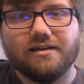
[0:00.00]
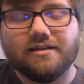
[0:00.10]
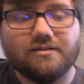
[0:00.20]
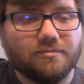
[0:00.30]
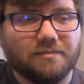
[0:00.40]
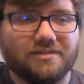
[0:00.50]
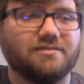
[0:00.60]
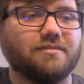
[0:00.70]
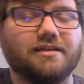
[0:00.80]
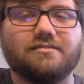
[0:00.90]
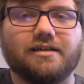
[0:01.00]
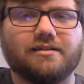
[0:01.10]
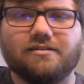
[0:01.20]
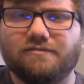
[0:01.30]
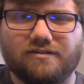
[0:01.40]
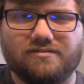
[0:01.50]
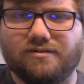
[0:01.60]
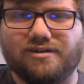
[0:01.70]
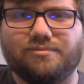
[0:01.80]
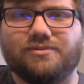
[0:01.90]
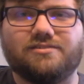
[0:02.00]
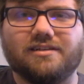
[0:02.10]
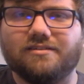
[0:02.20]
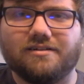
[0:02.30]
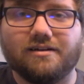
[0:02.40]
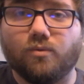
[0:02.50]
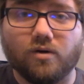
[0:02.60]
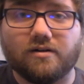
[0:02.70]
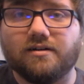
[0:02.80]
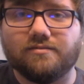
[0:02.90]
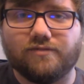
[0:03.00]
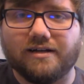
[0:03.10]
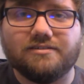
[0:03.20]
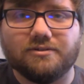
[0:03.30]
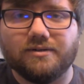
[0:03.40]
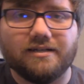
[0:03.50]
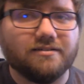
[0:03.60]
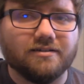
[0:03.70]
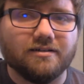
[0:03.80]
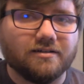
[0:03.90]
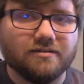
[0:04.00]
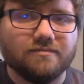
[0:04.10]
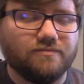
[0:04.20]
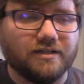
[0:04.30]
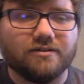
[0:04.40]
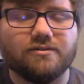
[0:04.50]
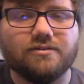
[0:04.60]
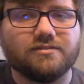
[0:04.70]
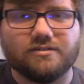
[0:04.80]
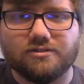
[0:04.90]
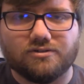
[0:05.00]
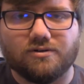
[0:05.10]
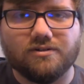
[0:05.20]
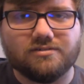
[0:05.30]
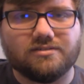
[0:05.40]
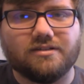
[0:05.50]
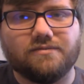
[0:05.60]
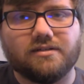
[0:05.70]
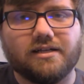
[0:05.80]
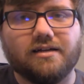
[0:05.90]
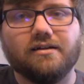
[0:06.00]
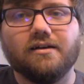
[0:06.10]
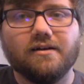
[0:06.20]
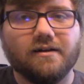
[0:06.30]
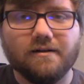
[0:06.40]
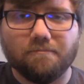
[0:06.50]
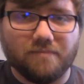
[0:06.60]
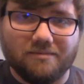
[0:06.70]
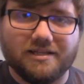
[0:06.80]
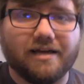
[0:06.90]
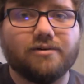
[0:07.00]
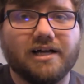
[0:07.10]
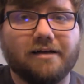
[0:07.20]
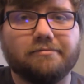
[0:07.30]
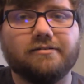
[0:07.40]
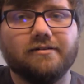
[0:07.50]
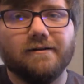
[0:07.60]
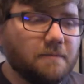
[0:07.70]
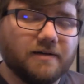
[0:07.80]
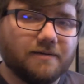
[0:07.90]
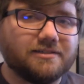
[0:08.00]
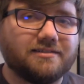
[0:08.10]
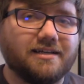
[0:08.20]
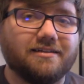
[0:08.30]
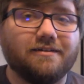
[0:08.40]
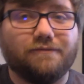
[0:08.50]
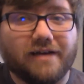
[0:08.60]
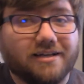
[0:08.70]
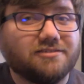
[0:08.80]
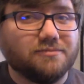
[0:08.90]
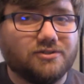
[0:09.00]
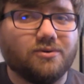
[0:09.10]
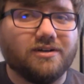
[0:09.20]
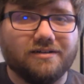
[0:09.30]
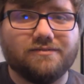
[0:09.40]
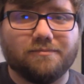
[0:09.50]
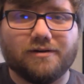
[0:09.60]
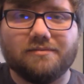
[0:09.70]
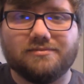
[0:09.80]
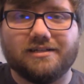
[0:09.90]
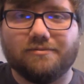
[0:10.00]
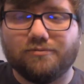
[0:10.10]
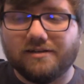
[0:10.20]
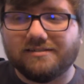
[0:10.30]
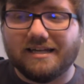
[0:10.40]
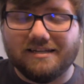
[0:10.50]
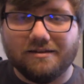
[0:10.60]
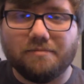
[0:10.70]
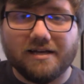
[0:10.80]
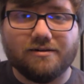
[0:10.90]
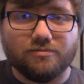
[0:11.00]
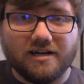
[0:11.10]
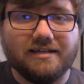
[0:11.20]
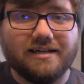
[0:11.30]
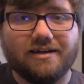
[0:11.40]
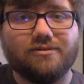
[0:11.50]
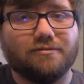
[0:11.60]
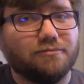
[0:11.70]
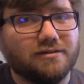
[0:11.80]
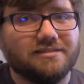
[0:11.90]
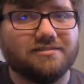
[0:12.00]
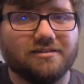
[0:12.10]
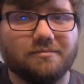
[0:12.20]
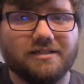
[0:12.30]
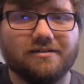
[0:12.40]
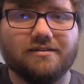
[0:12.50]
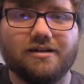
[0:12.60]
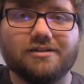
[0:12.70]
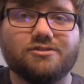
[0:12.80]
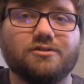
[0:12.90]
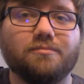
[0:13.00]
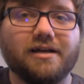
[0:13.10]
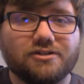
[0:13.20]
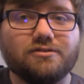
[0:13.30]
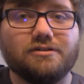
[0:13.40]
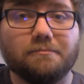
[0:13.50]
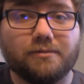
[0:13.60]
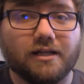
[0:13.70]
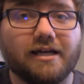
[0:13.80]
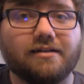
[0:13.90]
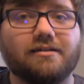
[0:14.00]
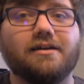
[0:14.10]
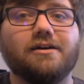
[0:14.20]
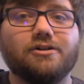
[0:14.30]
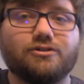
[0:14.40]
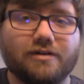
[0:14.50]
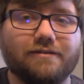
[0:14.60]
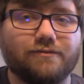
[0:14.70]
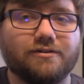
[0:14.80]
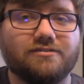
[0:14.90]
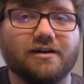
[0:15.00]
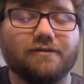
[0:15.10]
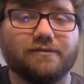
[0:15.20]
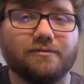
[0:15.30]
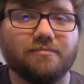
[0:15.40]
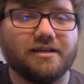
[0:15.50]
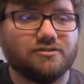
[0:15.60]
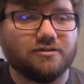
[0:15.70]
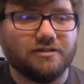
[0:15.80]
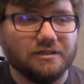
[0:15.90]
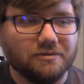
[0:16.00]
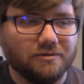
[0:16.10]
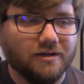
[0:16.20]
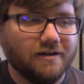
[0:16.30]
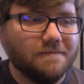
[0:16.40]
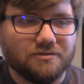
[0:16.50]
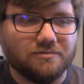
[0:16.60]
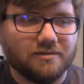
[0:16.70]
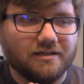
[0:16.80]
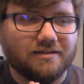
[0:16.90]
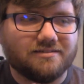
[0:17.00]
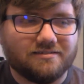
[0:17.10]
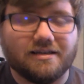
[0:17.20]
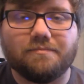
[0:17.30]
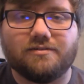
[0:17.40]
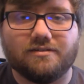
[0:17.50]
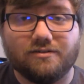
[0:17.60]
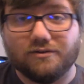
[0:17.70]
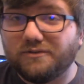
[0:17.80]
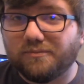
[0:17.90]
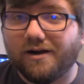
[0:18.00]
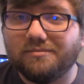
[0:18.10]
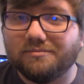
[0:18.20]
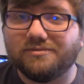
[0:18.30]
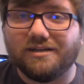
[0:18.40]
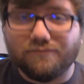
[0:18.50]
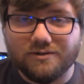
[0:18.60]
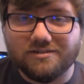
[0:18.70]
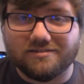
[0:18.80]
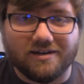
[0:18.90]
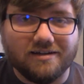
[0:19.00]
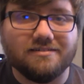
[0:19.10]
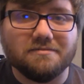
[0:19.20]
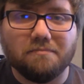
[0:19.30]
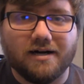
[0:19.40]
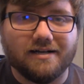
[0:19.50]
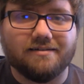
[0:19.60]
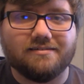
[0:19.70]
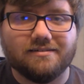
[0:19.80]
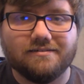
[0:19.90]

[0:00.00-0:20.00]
Now, there might be some things like the developers said they're going to work on fine-tuning the vehicles and controls and stuff like that. Maybe that'll happen. But I would say the vast majority of the problems that are present in the beta right now are probably still going to be there at launch. So make sure you play it, try it for yourself, and make sure you accept those problems if you decide to buy it.